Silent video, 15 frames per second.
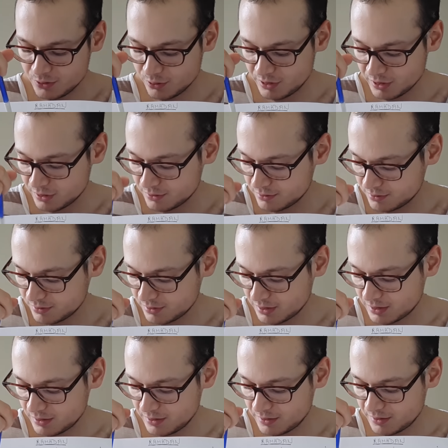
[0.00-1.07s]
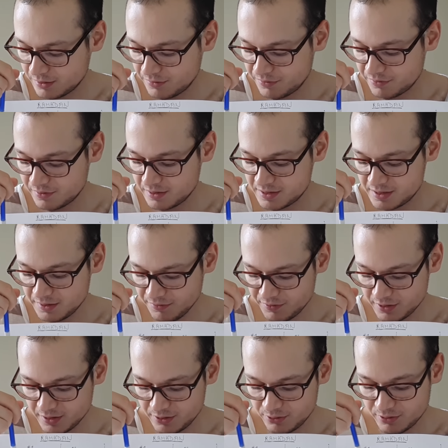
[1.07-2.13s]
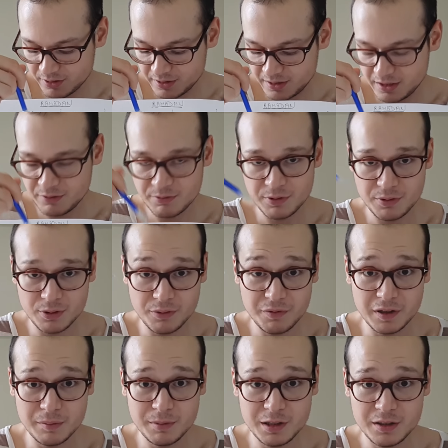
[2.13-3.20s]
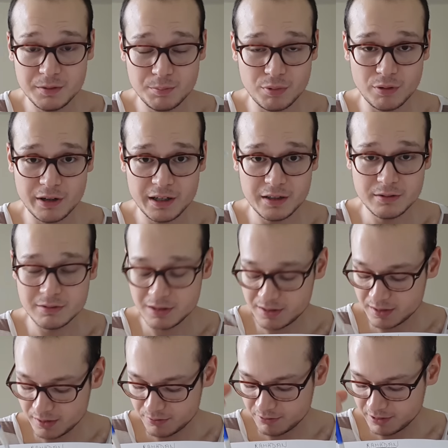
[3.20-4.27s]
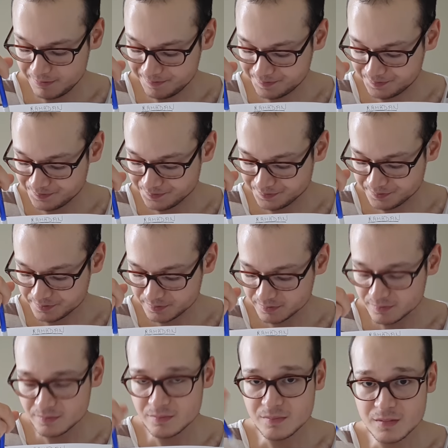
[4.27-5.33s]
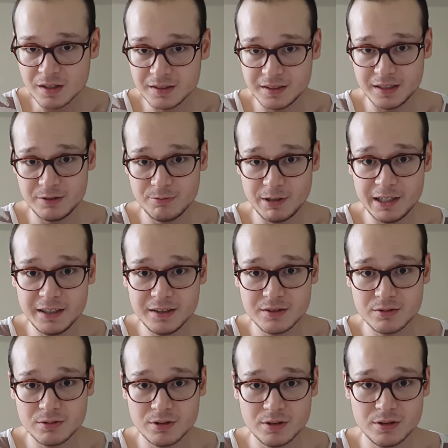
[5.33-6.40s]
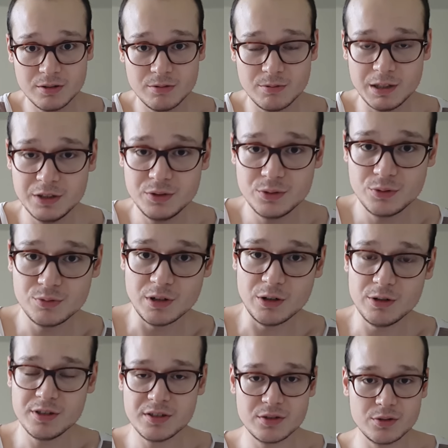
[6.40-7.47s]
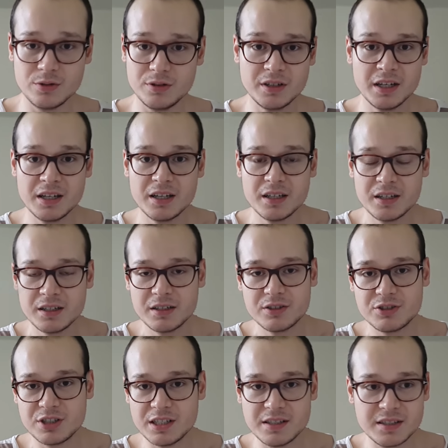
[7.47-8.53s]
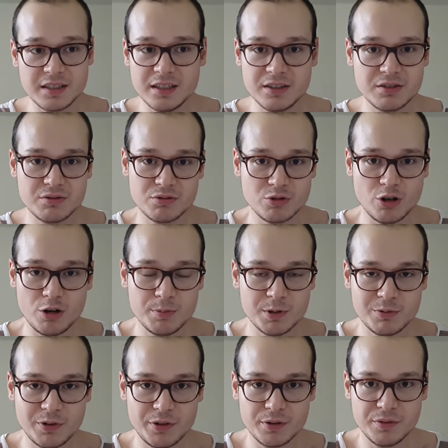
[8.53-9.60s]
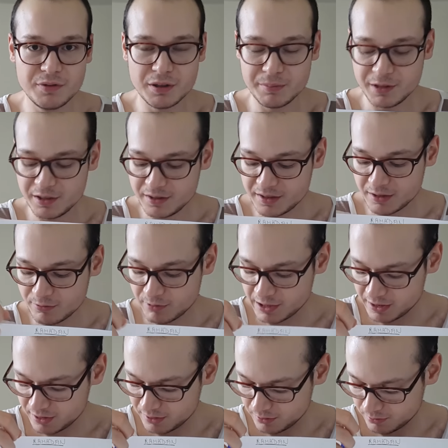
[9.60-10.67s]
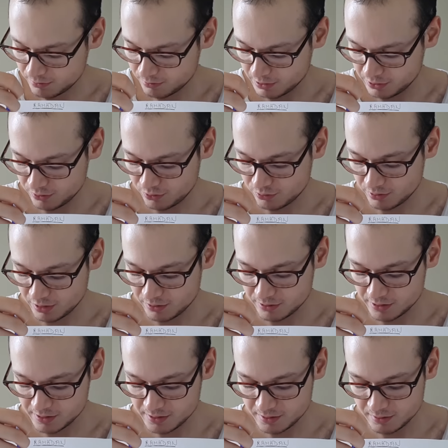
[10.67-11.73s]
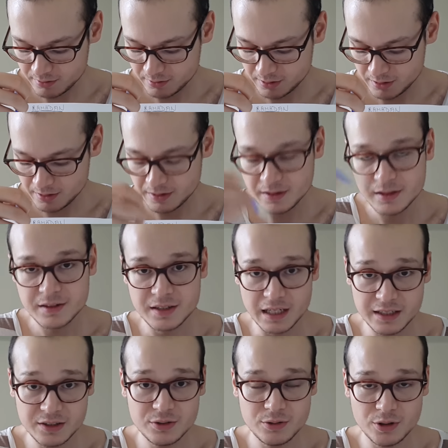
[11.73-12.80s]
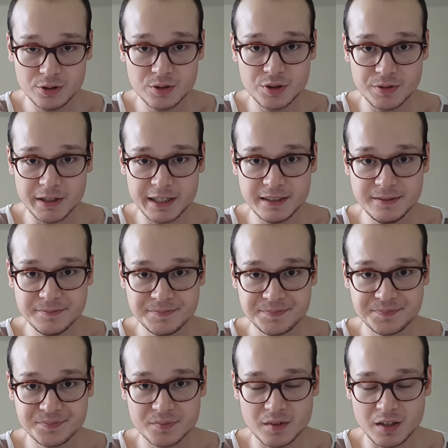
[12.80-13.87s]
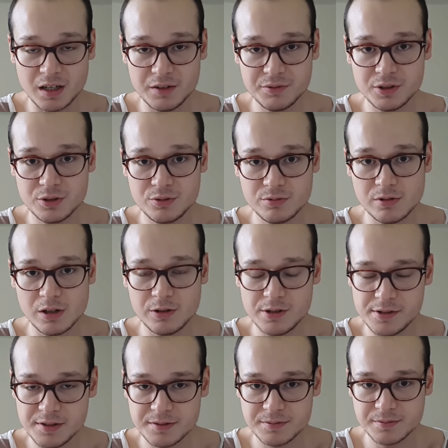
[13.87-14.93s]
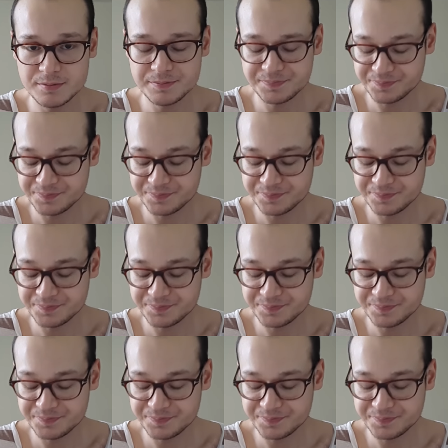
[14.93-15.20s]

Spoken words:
you can, if it's iftar, you can eat with your family, praying, etc. Then wait 1 to 2 hours. So just eat normal with your family. Then wait 1 to 2 hours. Then you go train after 2 hours.